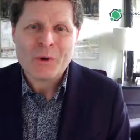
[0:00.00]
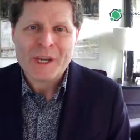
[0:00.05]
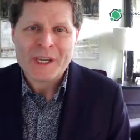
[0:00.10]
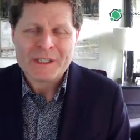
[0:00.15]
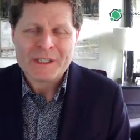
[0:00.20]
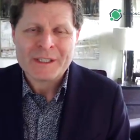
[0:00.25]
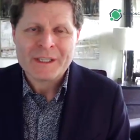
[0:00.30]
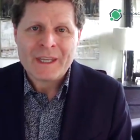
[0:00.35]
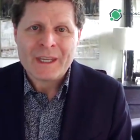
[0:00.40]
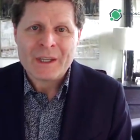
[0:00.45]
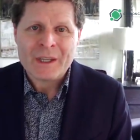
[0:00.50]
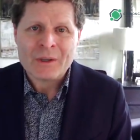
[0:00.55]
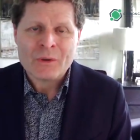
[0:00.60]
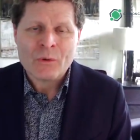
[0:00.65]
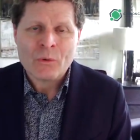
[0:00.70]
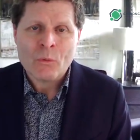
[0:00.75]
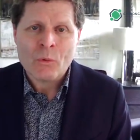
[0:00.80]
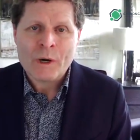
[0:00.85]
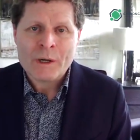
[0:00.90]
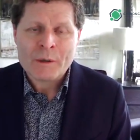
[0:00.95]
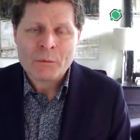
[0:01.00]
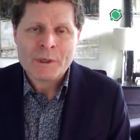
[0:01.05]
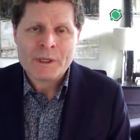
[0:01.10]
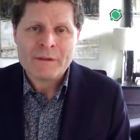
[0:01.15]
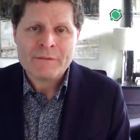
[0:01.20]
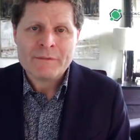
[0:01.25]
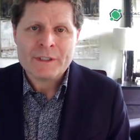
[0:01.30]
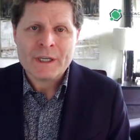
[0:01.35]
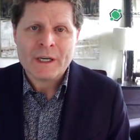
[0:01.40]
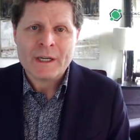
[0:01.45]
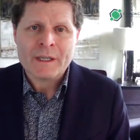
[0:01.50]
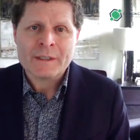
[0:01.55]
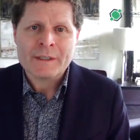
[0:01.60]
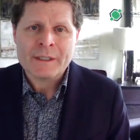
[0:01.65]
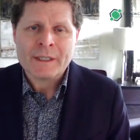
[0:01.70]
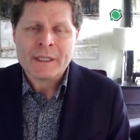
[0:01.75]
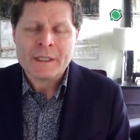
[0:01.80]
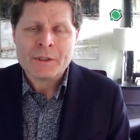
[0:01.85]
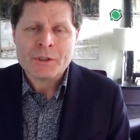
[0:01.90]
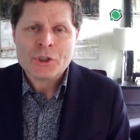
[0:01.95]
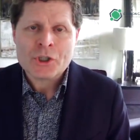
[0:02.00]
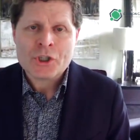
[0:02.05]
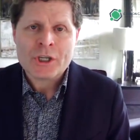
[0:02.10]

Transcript: weight in what we have done in